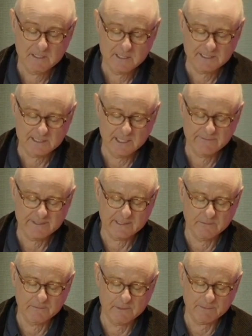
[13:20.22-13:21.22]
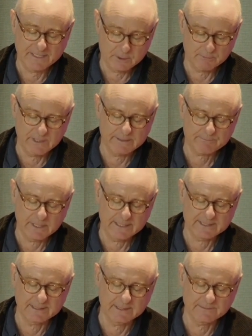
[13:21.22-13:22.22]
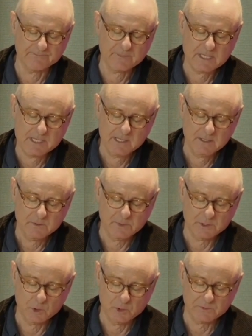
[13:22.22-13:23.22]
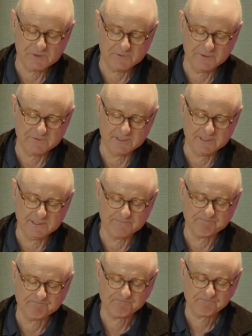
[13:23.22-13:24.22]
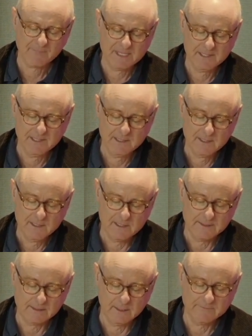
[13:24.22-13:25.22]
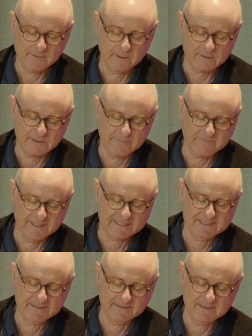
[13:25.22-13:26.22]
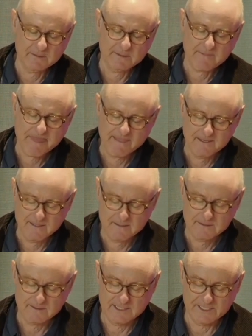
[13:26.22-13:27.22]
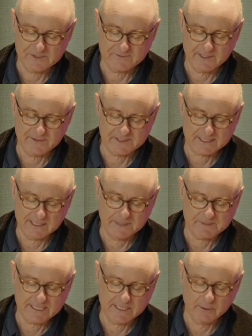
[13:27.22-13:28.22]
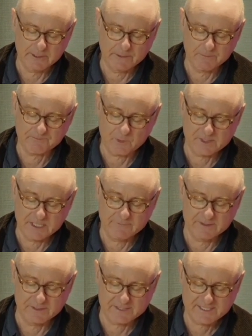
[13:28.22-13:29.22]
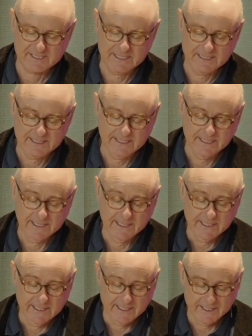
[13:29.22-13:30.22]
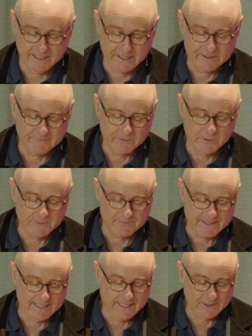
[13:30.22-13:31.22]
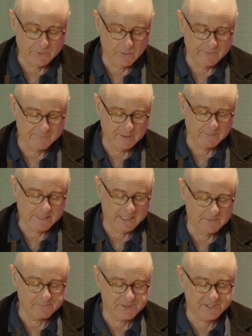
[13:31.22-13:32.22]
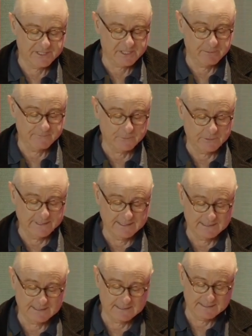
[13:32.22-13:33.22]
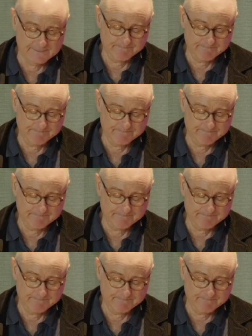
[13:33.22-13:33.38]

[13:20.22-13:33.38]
Dave had a mental breakdown when Horne was 15, and the lifelong effect that his father's collapse had on him was evidenced in an interview he had with Philip Adams just before he died.